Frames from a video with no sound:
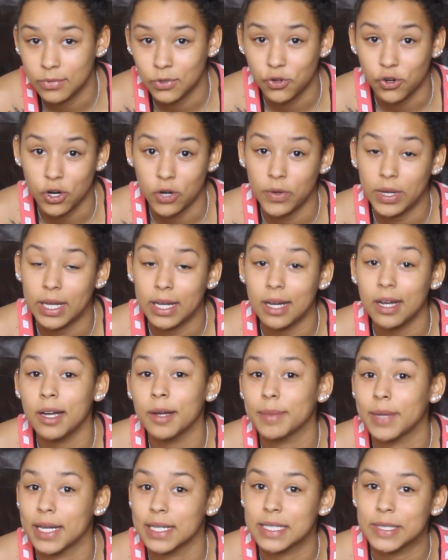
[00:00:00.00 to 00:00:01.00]
growing
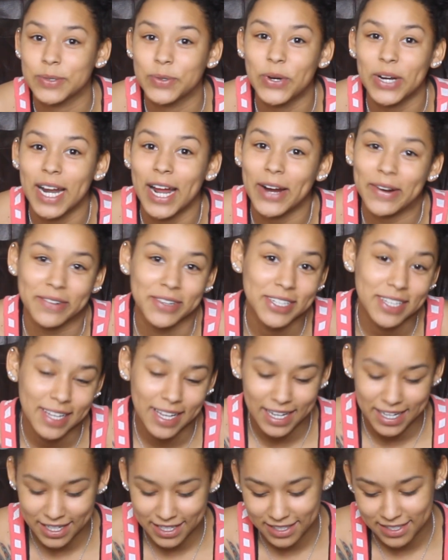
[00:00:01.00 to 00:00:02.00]
up, that's what I
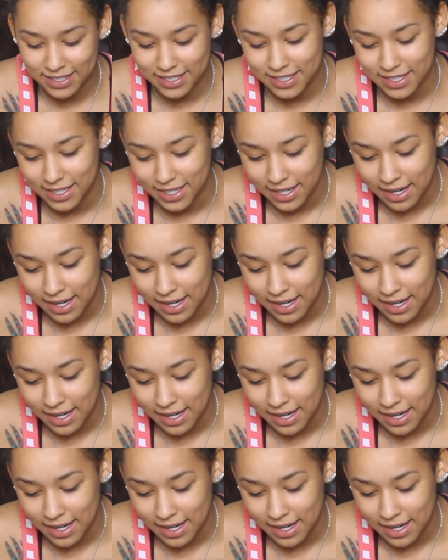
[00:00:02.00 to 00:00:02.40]
realized.